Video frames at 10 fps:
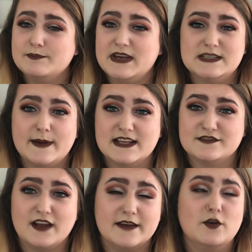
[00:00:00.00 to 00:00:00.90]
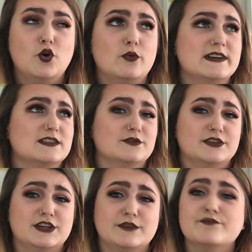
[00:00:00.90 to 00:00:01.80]
Peter Pan's flight, always long
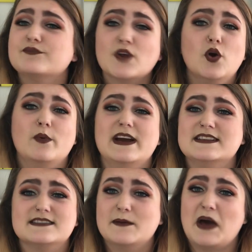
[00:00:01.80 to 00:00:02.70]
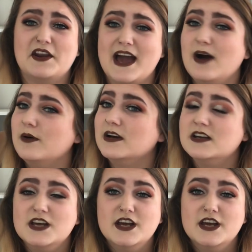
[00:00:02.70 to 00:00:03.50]
queue. Always about an hour.